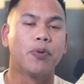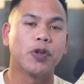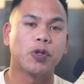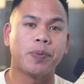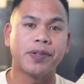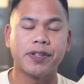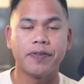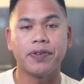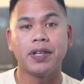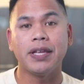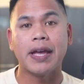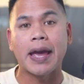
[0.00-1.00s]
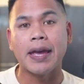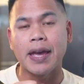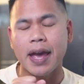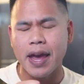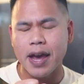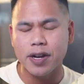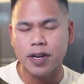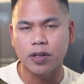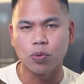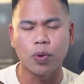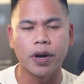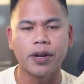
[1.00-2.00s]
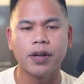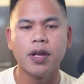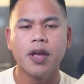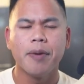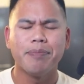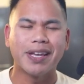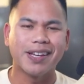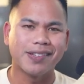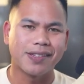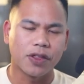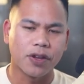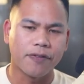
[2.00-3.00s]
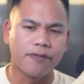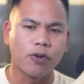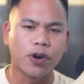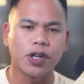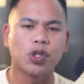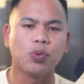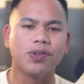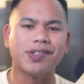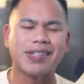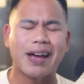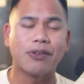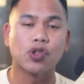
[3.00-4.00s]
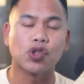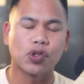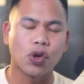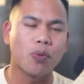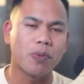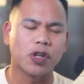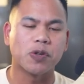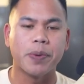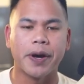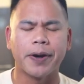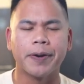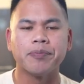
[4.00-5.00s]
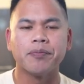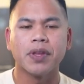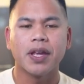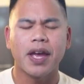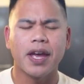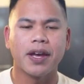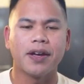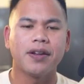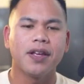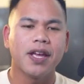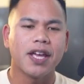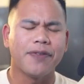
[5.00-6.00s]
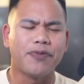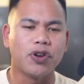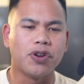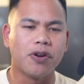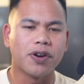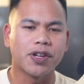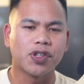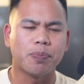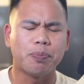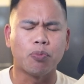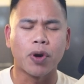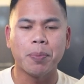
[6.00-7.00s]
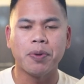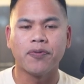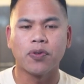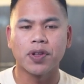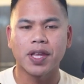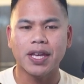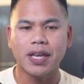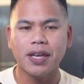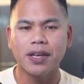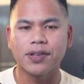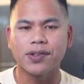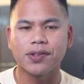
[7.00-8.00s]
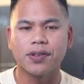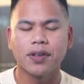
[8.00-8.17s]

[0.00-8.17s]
specifically a handheld one, because their voice will sound so much better. And if you notice, right before the kiss,